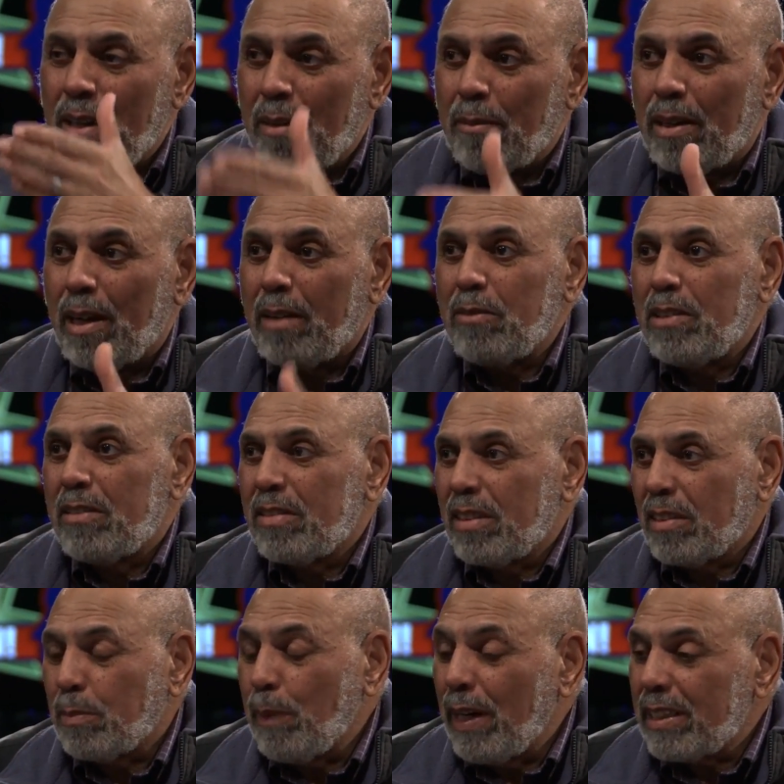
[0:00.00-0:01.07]
but I would
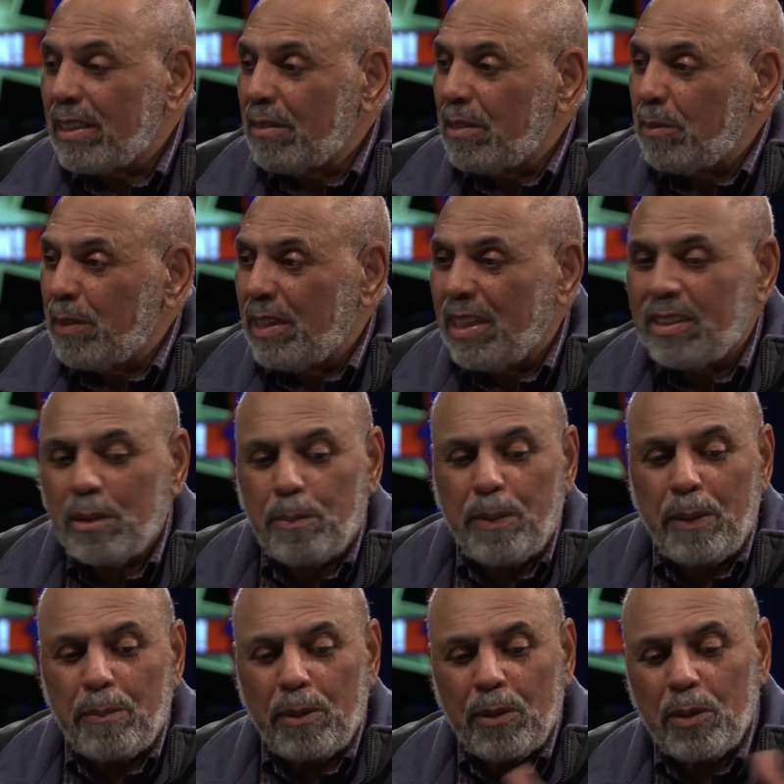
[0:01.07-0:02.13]
suspect there would be other
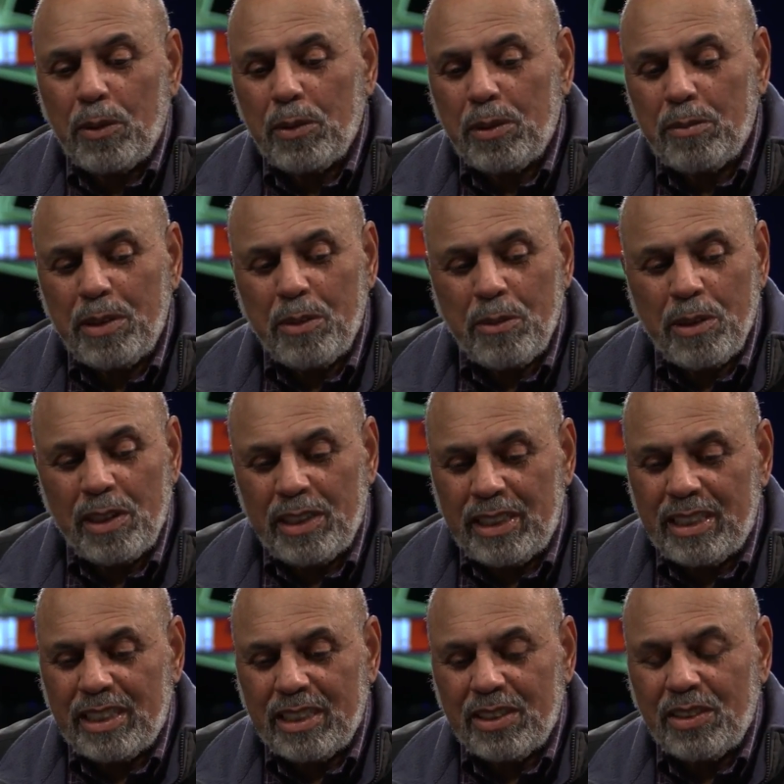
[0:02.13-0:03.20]
people who would be
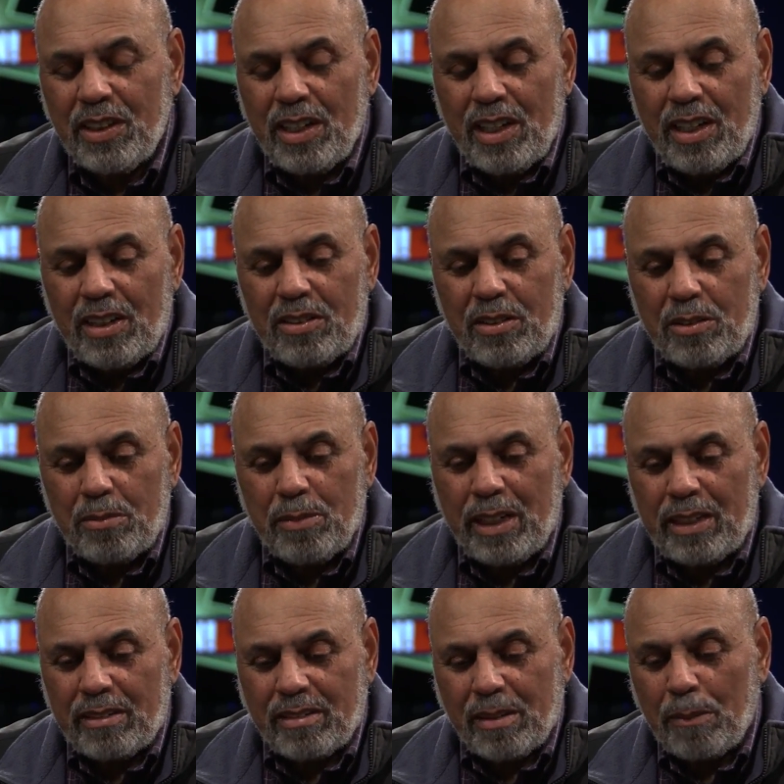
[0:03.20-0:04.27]
willing to
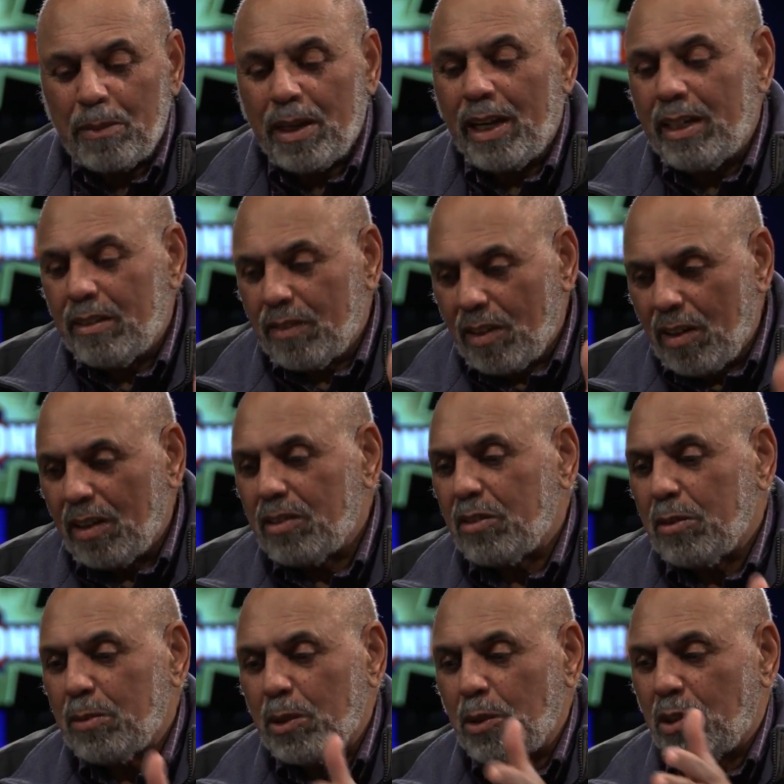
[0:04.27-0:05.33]
make some kind of
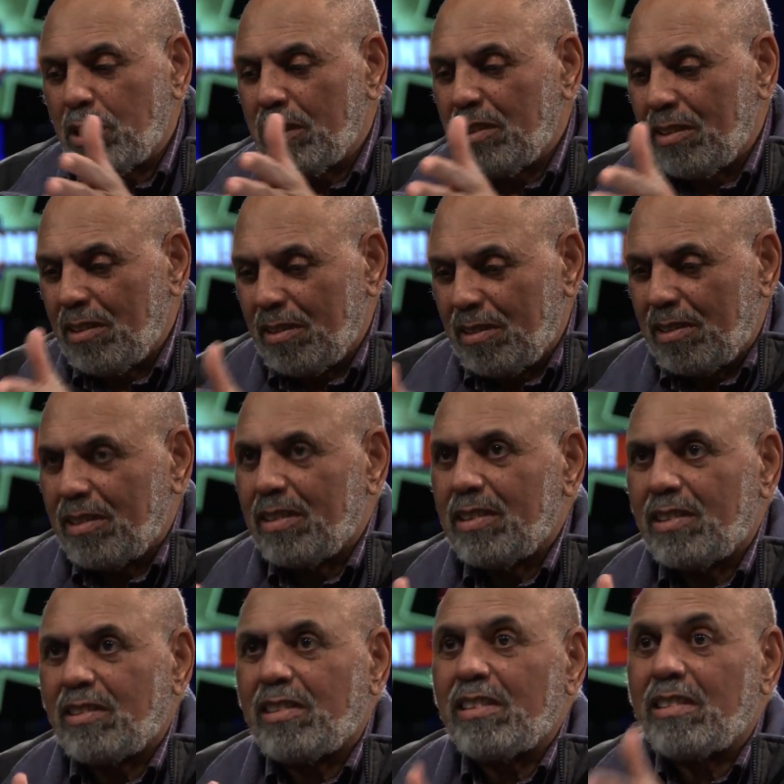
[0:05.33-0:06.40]
contribution or
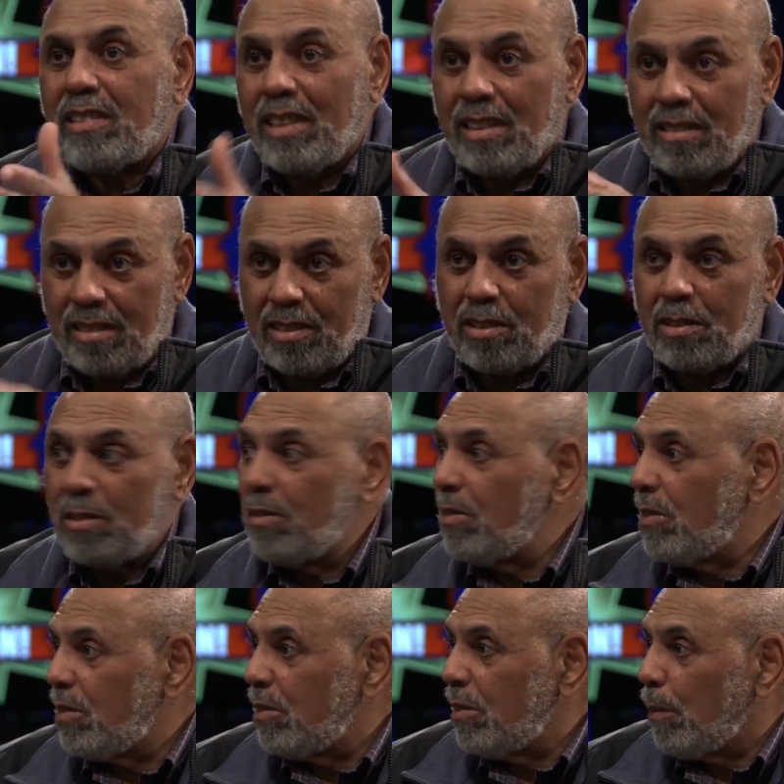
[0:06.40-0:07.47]
assistance to
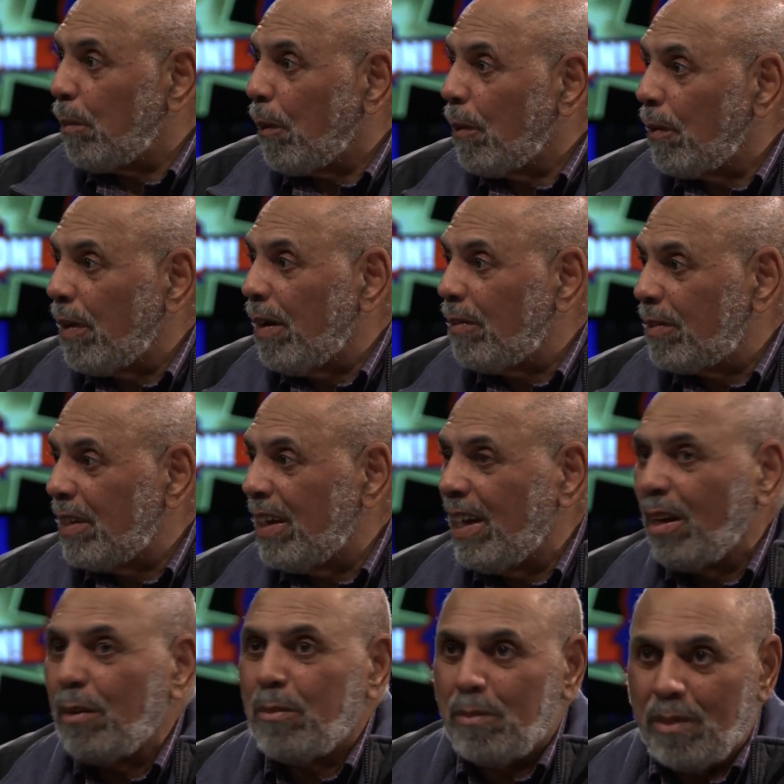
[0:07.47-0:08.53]
the program to
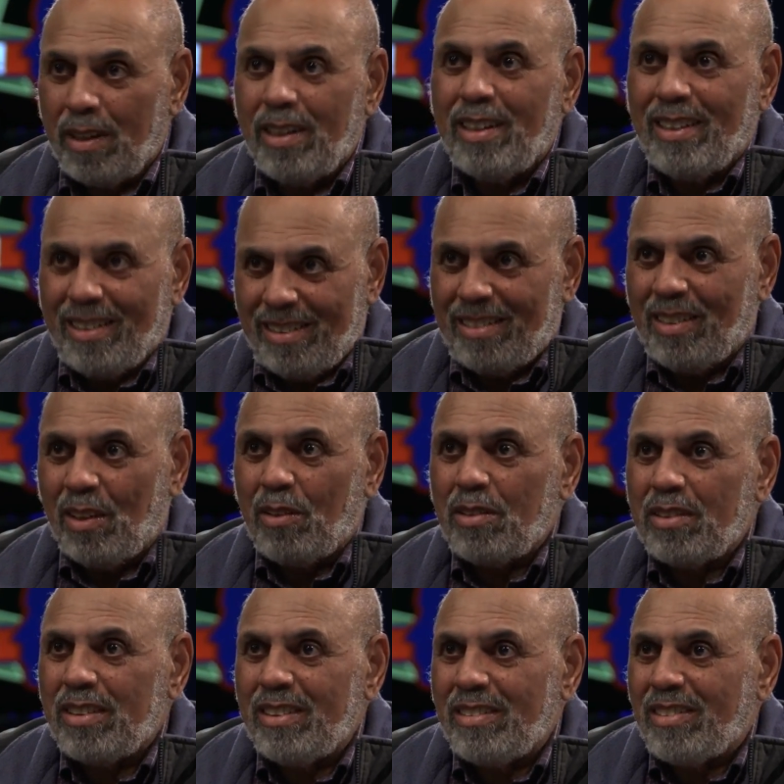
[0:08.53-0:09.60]
help,
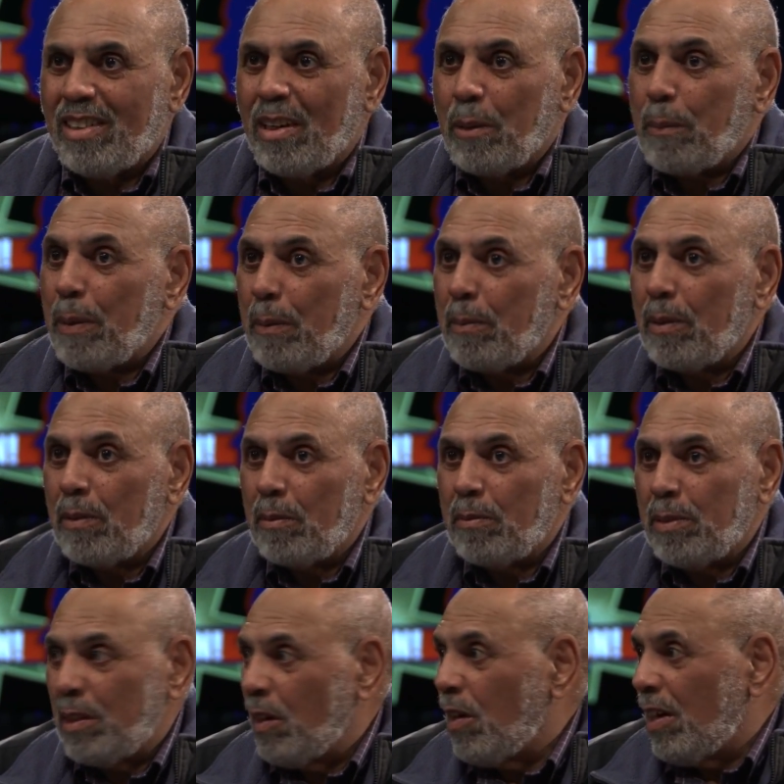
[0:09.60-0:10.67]
these young people
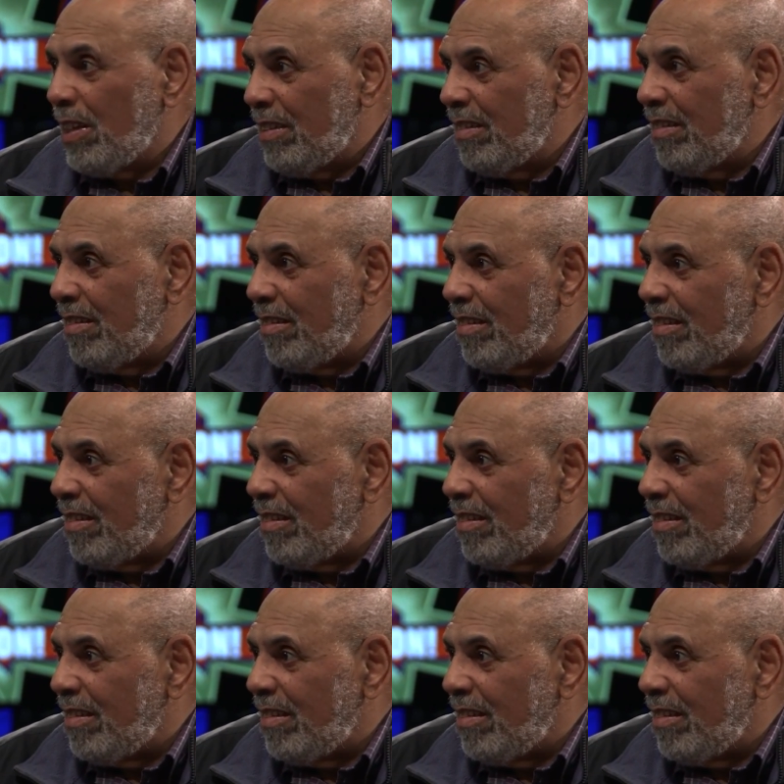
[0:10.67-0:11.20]
beyond